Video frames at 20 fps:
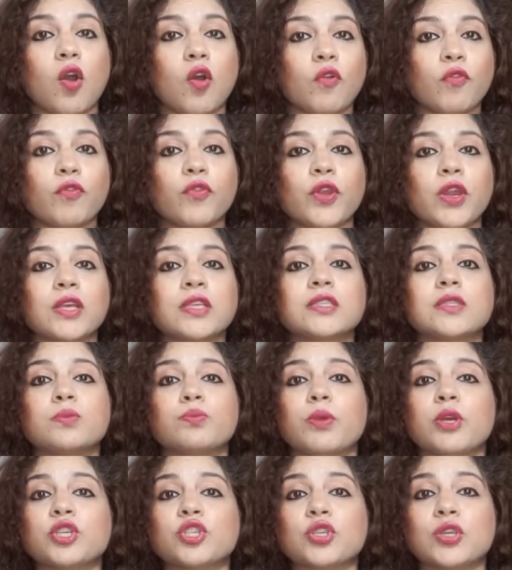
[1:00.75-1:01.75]
offering
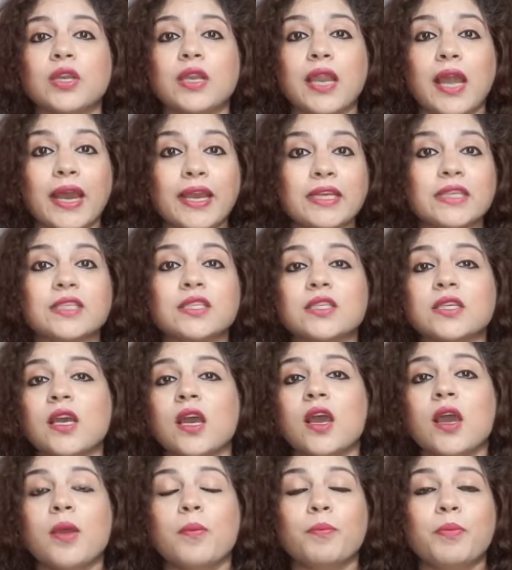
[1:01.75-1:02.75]
specialized
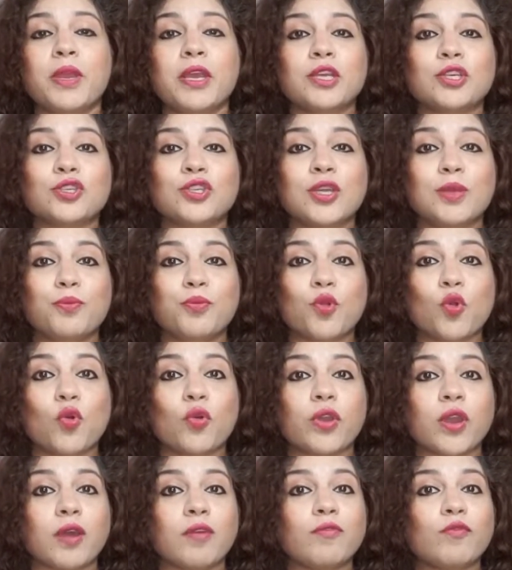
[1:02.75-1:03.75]
PhD
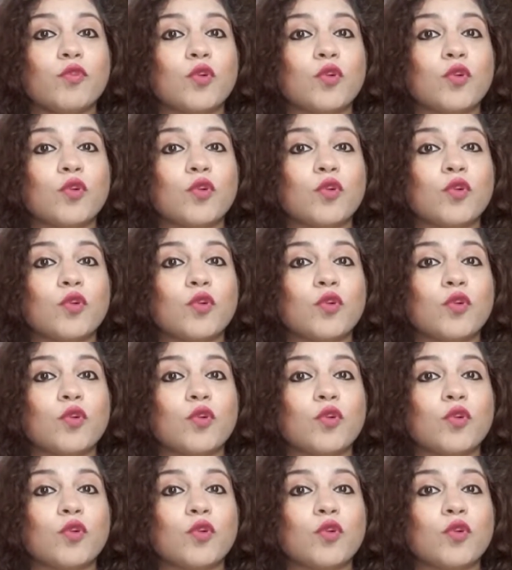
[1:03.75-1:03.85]
program